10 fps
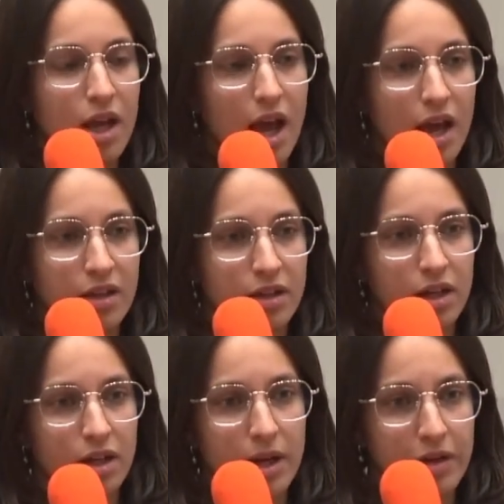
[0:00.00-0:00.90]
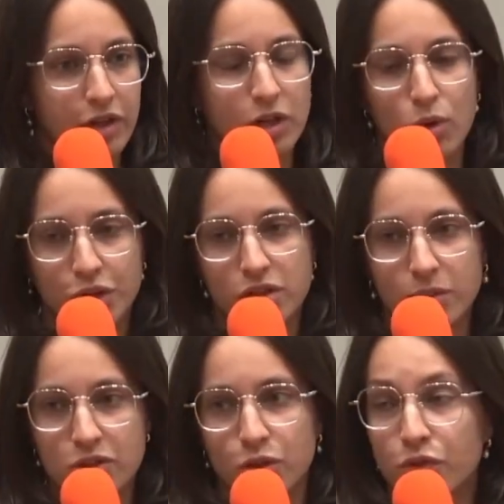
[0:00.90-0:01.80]
And every quarter
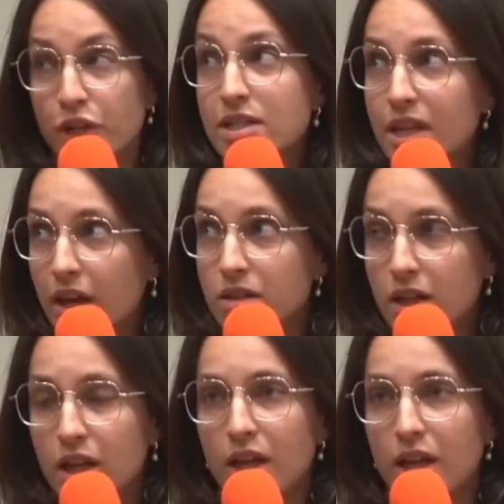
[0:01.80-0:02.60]
we sort of reset.